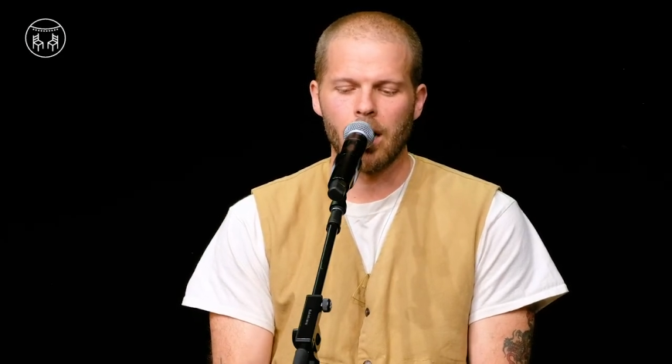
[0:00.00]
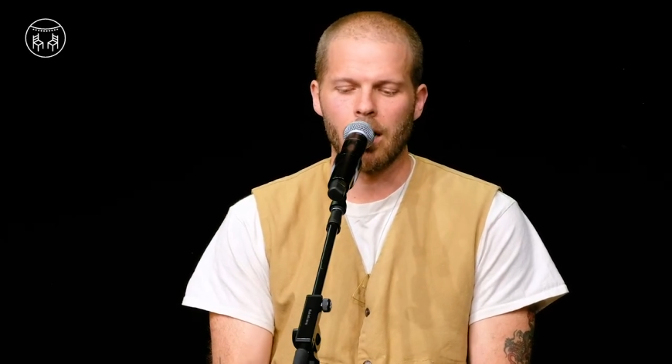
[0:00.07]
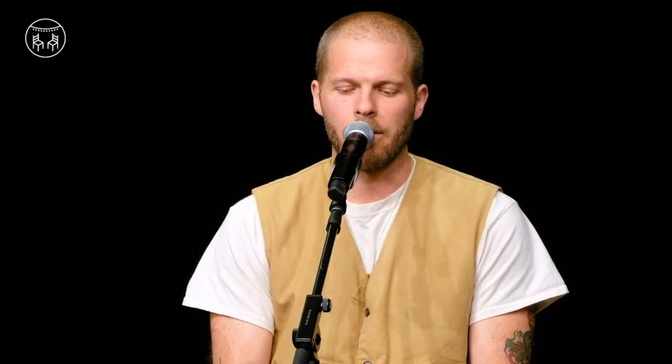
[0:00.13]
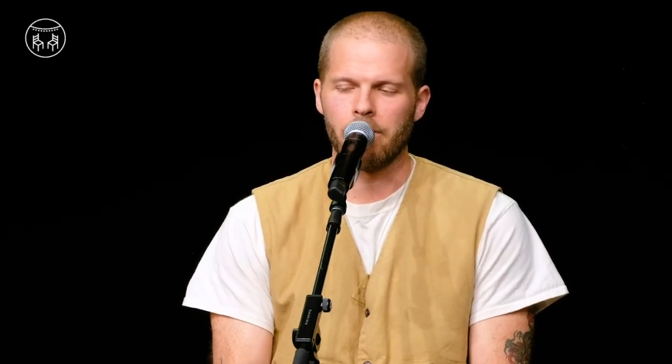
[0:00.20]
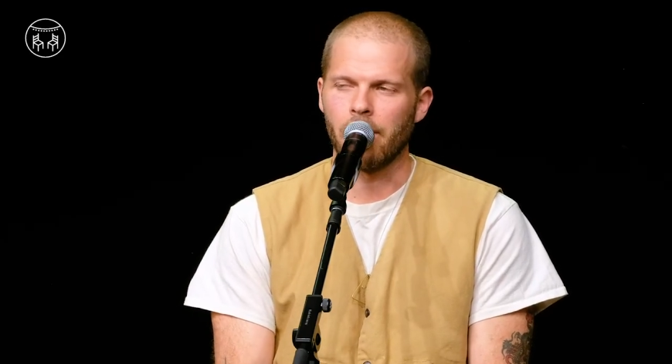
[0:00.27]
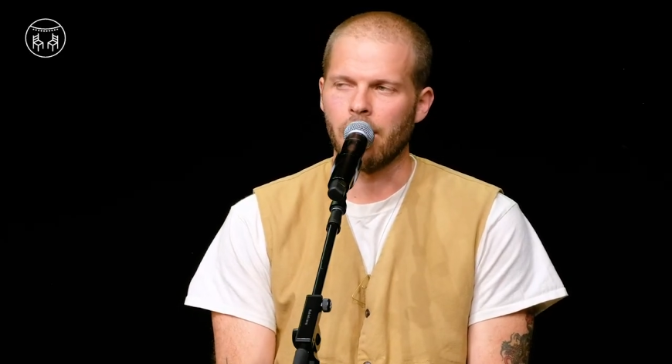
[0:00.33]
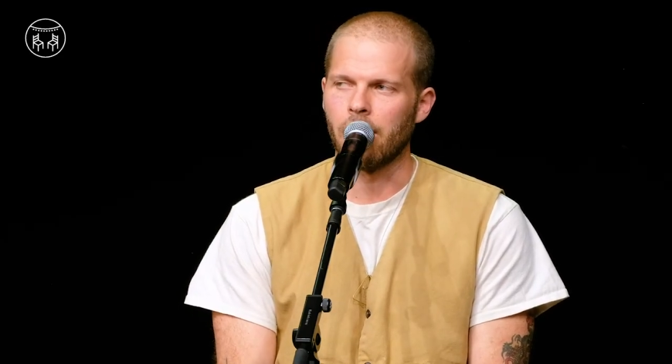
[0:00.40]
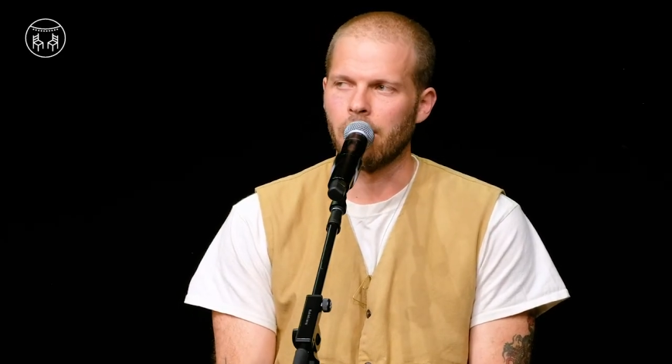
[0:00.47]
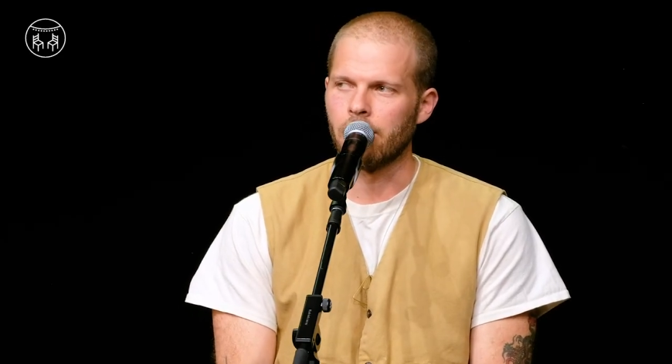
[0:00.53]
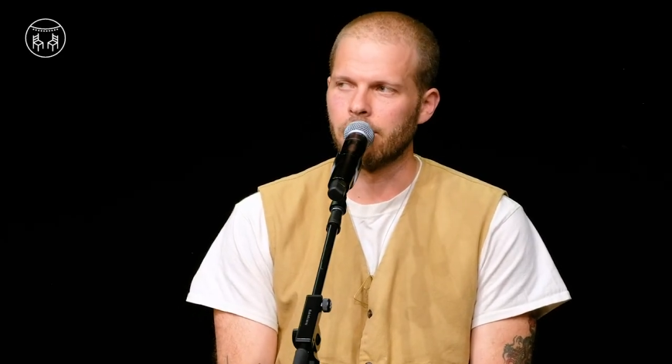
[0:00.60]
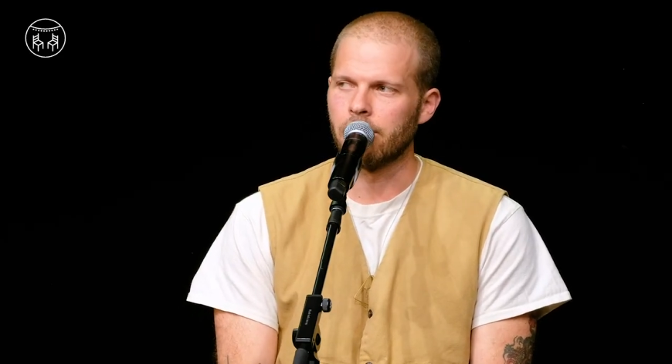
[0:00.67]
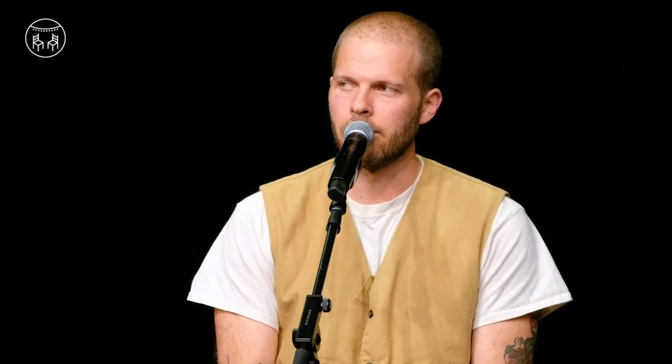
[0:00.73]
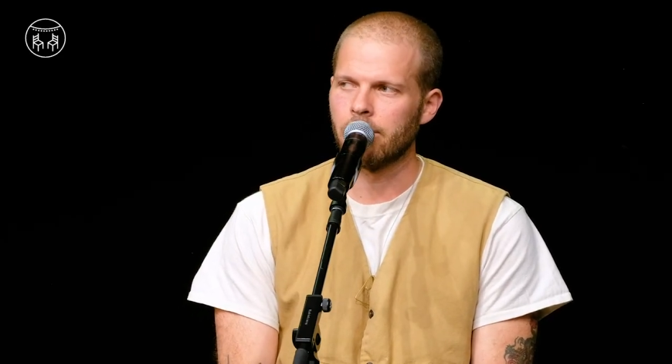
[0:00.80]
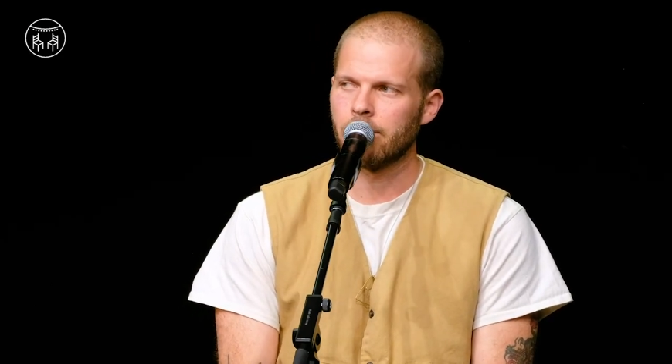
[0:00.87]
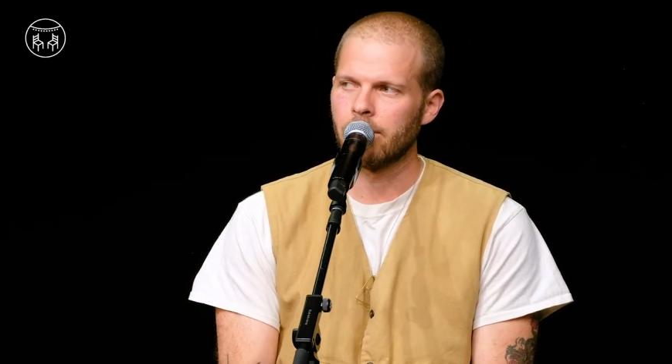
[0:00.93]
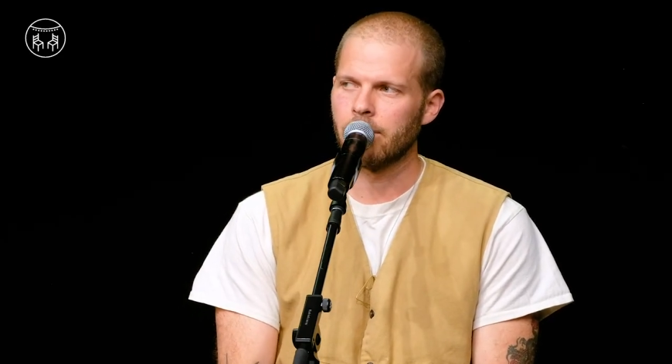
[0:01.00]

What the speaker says: I found